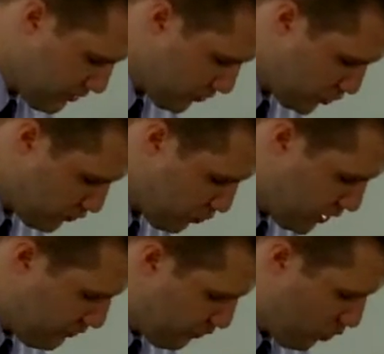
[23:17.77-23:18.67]
Verse
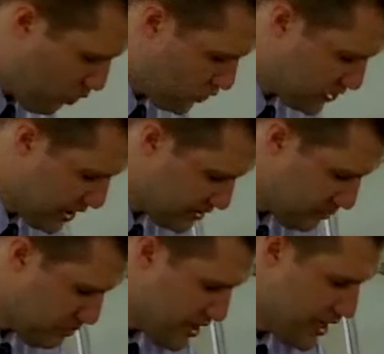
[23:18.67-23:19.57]
44 says,
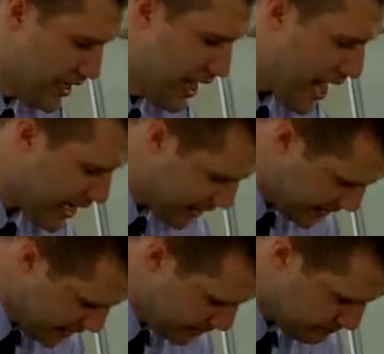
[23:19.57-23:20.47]
and being in
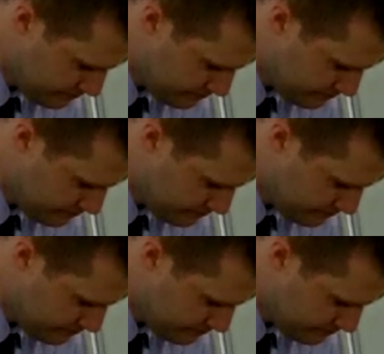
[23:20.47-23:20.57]
agony,